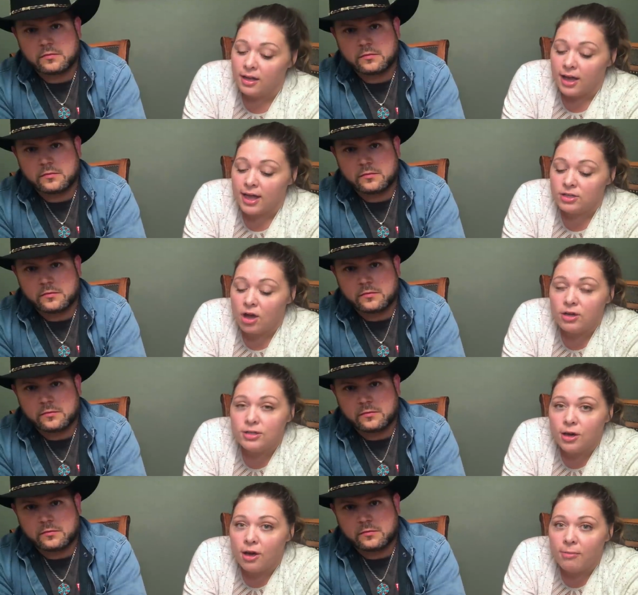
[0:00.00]
Speaker 1: had talked
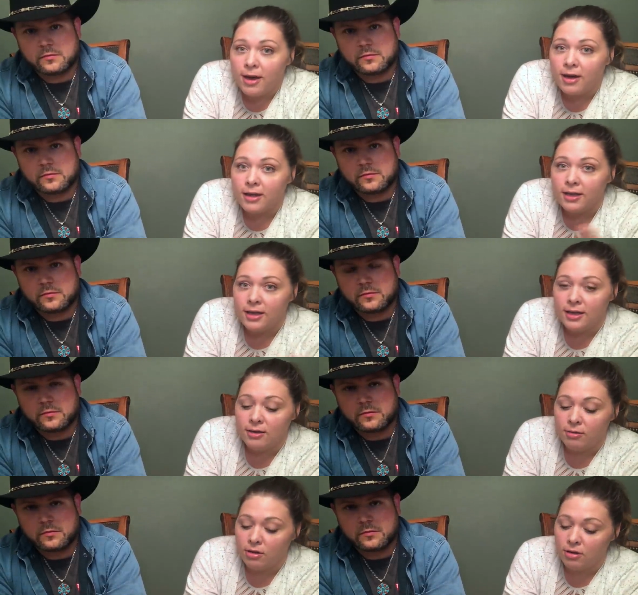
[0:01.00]
to y'all about it
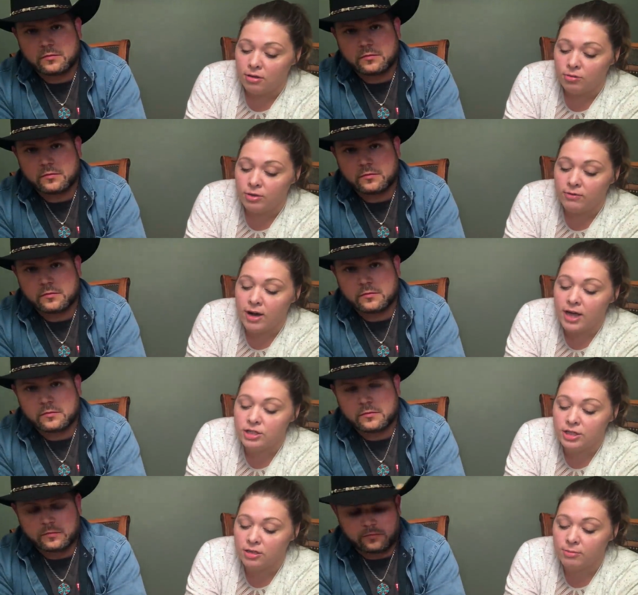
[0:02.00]
in whenever I
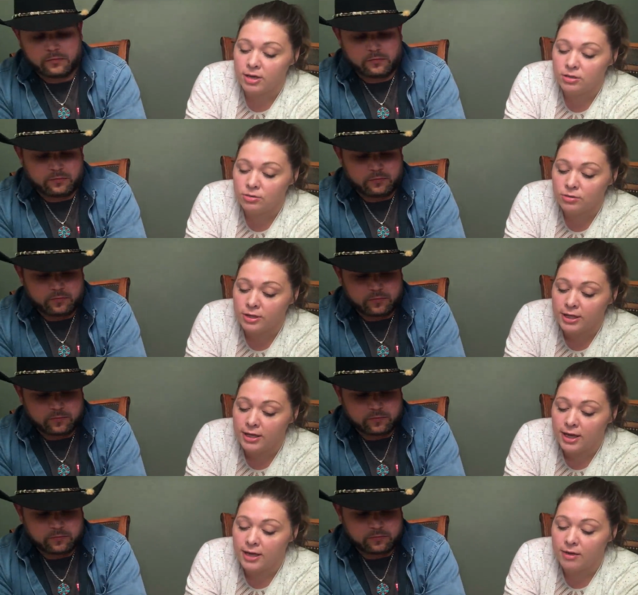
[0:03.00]
shared my
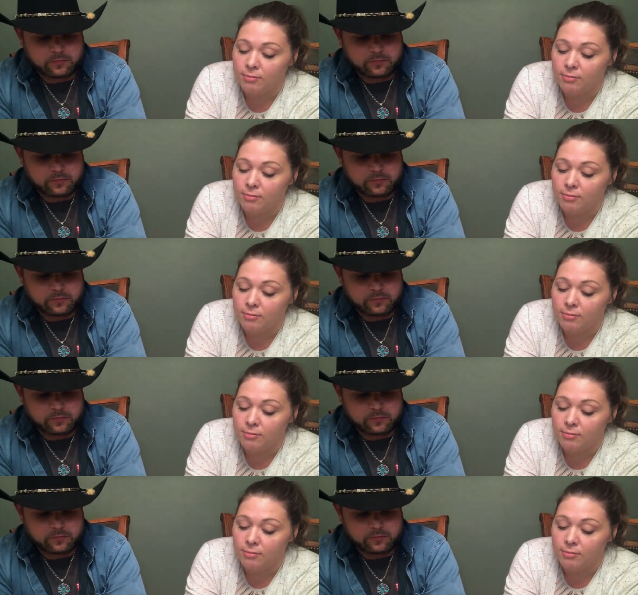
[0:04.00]
story, and